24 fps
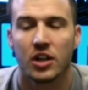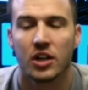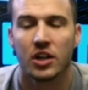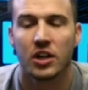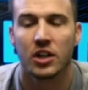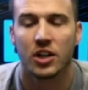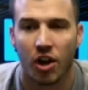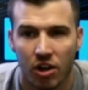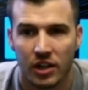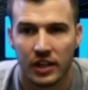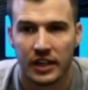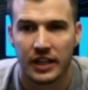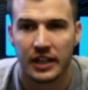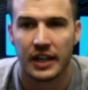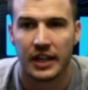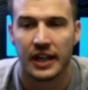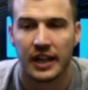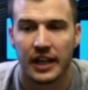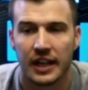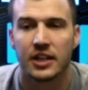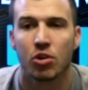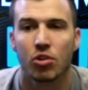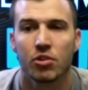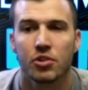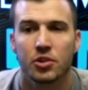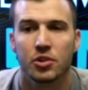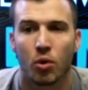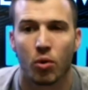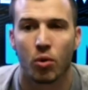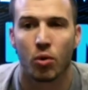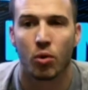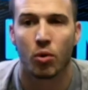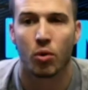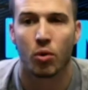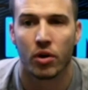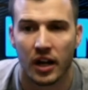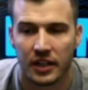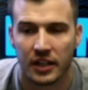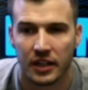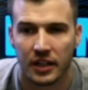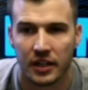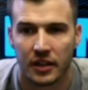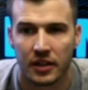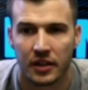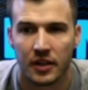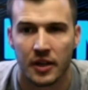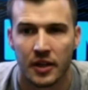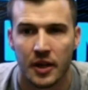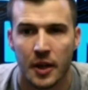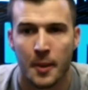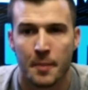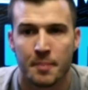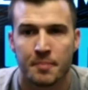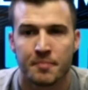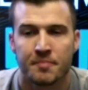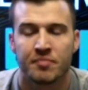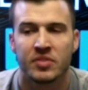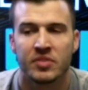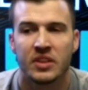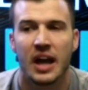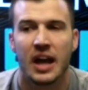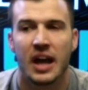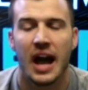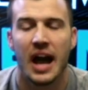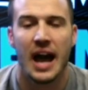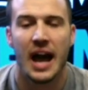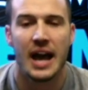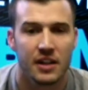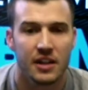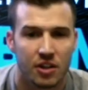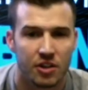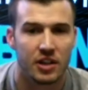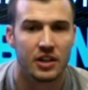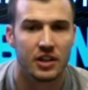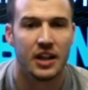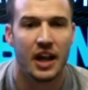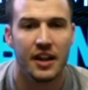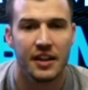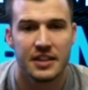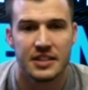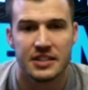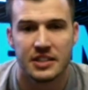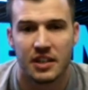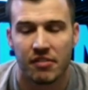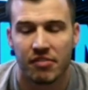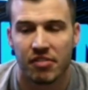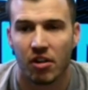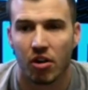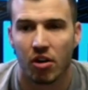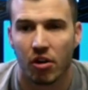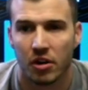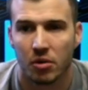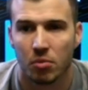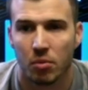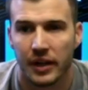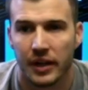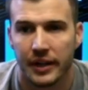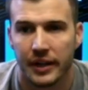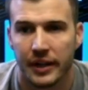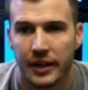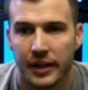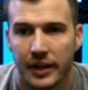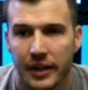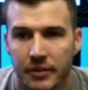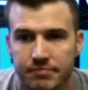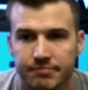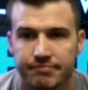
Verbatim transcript: calling and cold door knocking, I had to learn a lot of this stuff the hard way.